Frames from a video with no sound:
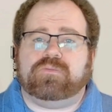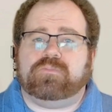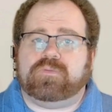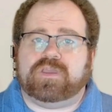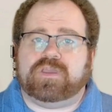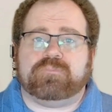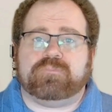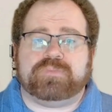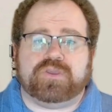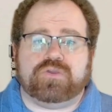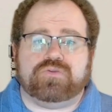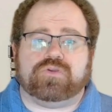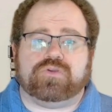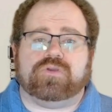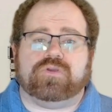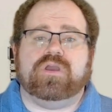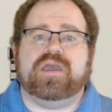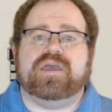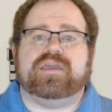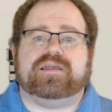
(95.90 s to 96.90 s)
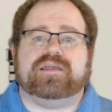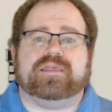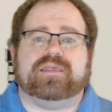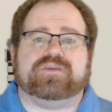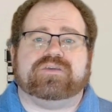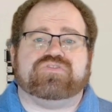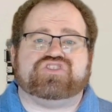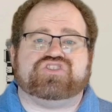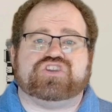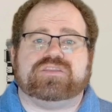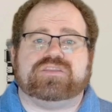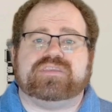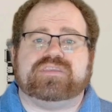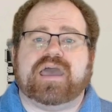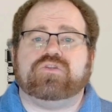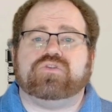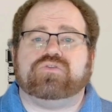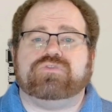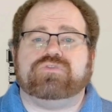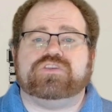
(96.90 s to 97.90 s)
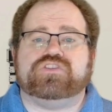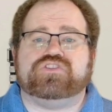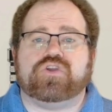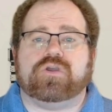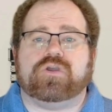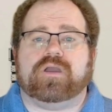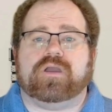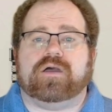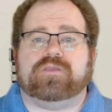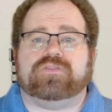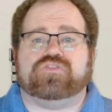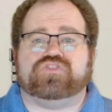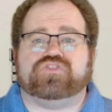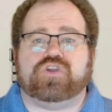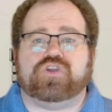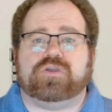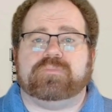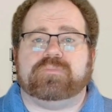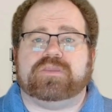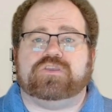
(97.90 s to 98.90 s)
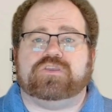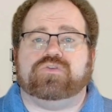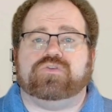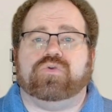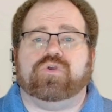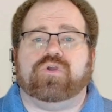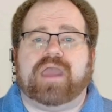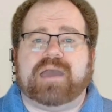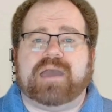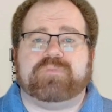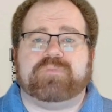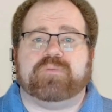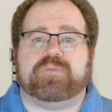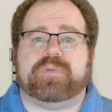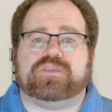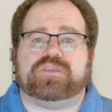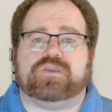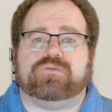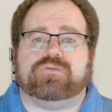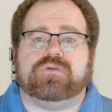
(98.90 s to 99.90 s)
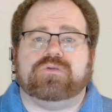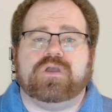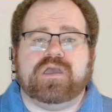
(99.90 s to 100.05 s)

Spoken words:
computer, click the shutdown or restart on the start menu or Apple menu.